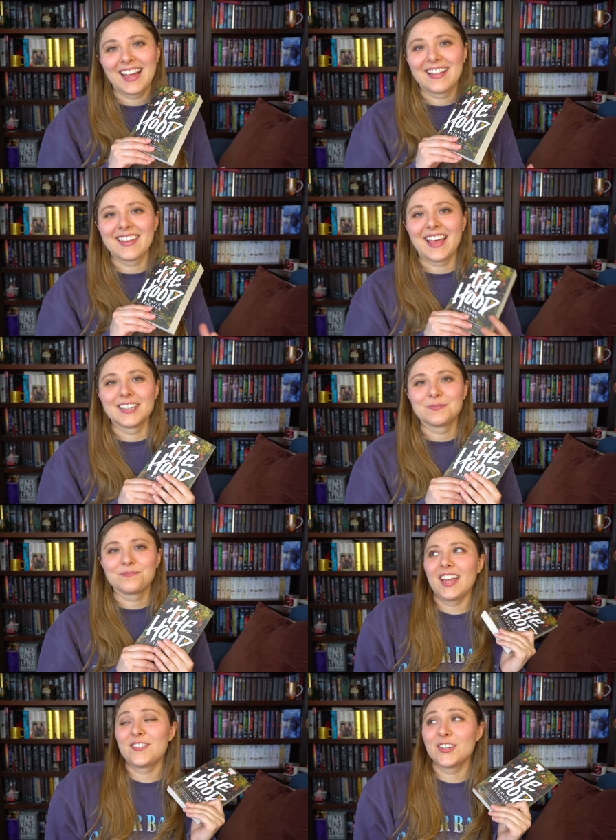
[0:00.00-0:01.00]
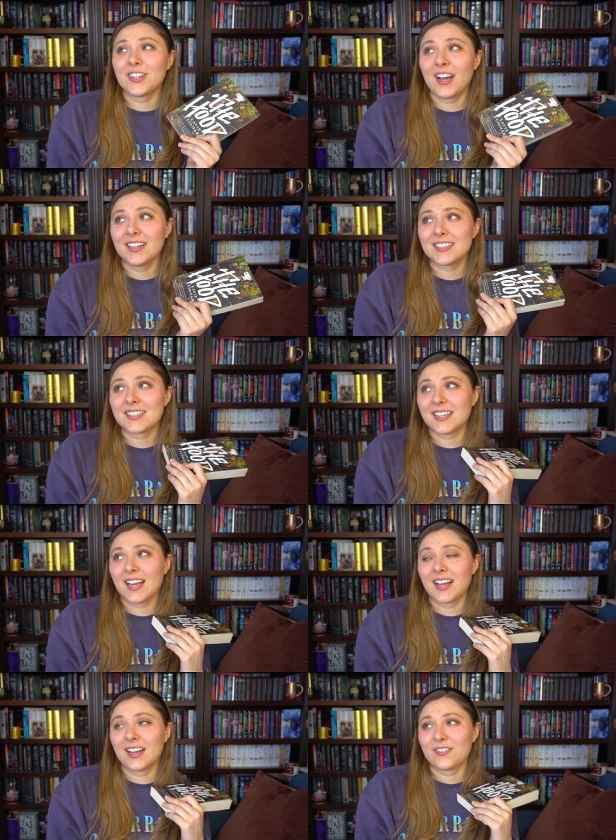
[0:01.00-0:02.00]
And then if you're not
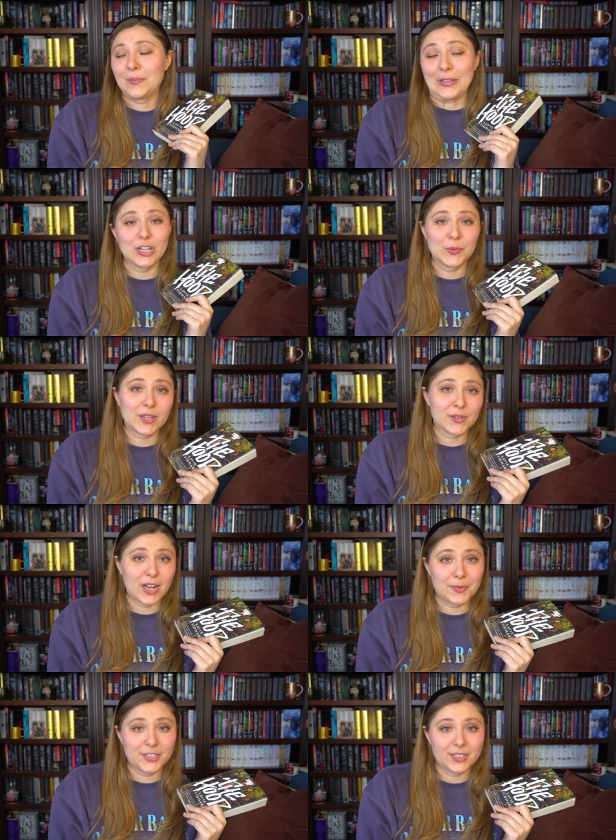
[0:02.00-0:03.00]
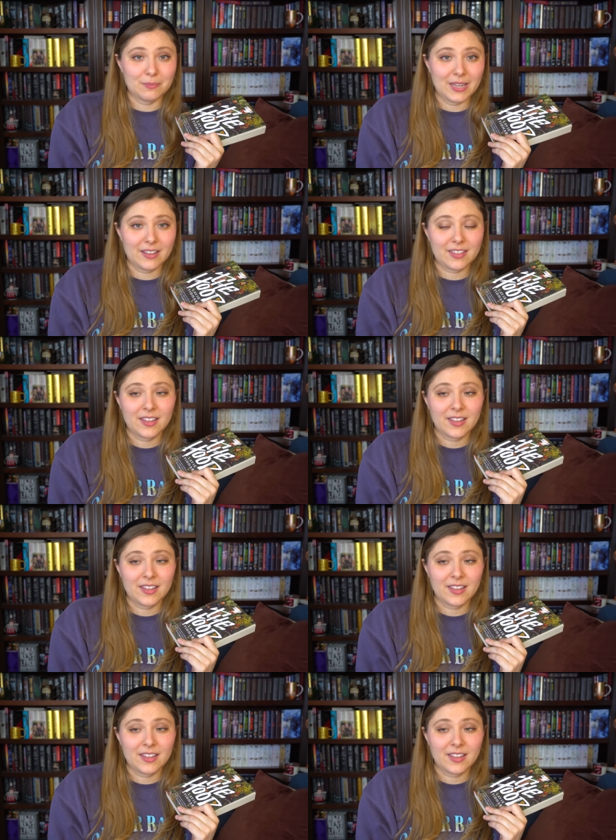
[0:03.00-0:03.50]
familiar with the Robin Hood myth